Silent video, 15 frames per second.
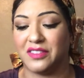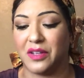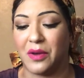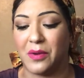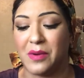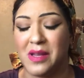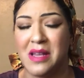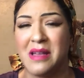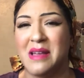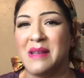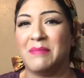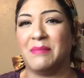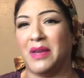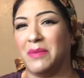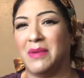So
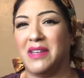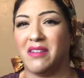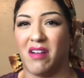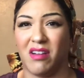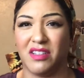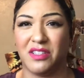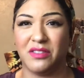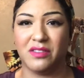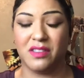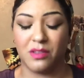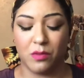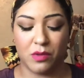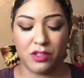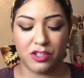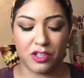maybe not
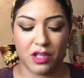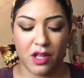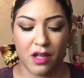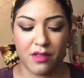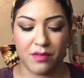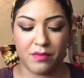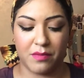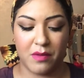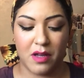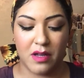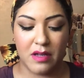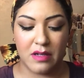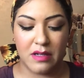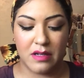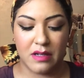using washcloth
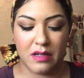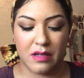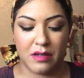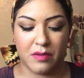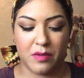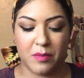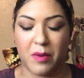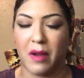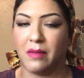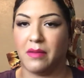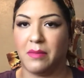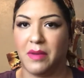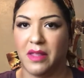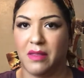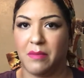would probably
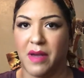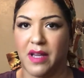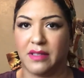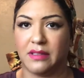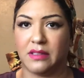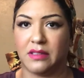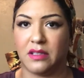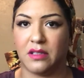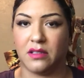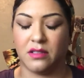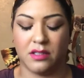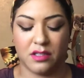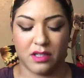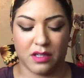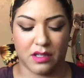be the best, and